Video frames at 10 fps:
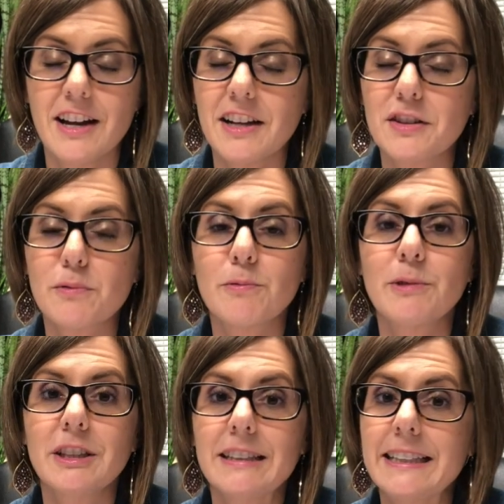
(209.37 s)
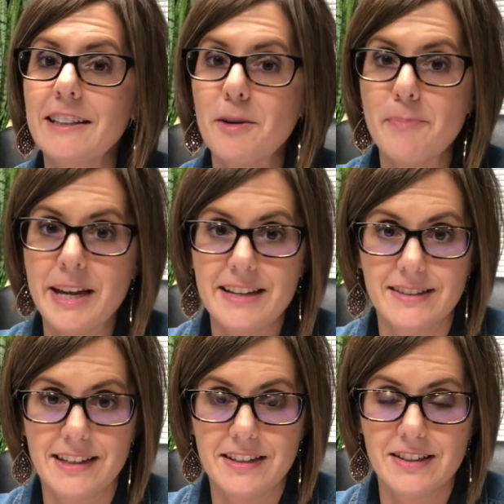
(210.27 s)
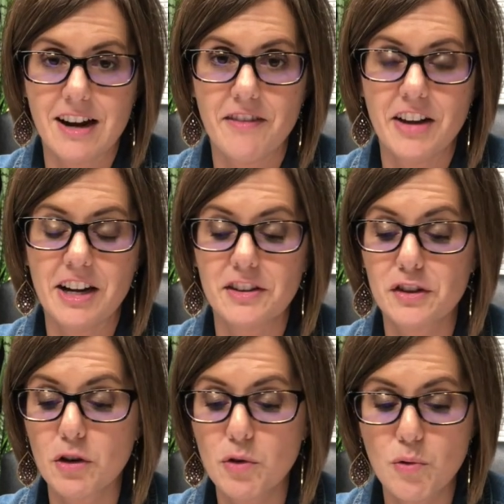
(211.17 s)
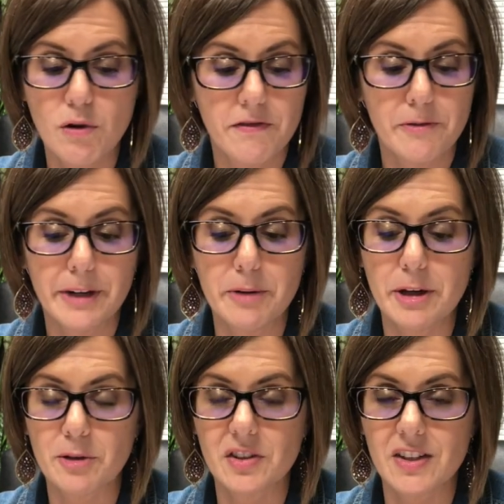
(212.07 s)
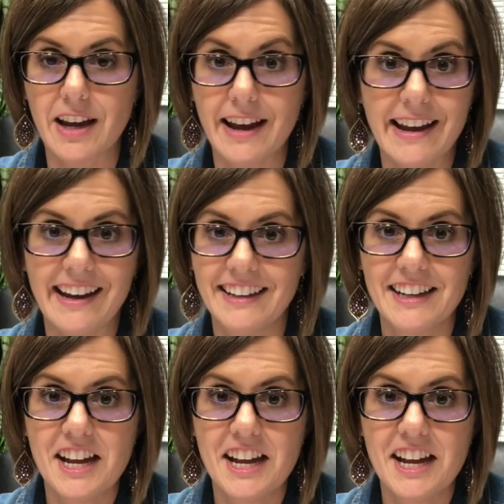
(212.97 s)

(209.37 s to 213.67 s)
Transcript: It's really amazing stuff, and it's so cool for me to be able to say, hey,